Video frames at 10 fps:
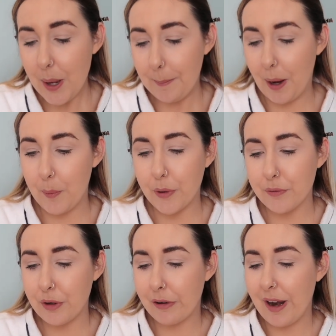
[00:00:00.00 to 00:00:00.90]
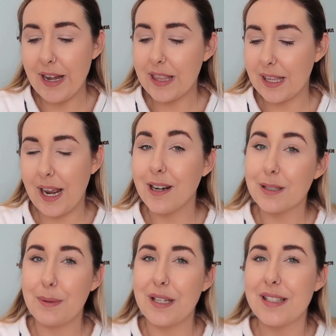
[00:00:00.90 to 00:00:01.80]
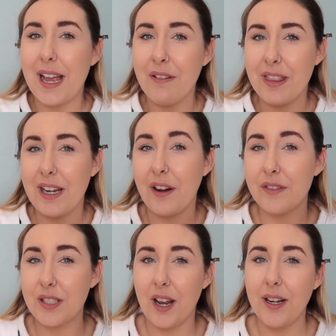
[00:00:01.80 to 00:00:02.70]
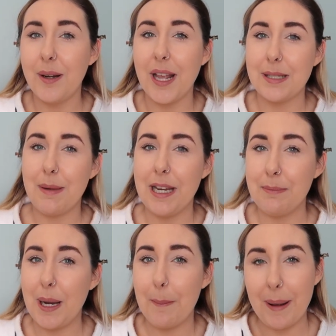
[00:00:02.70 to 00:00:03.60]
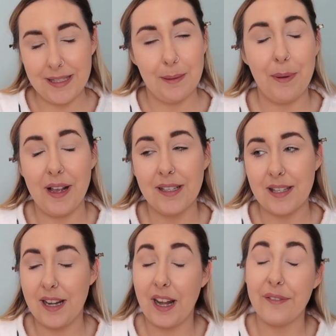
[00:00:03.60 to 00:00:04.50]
But I wouldn't regret anything else, because everything I've done has made me a better person.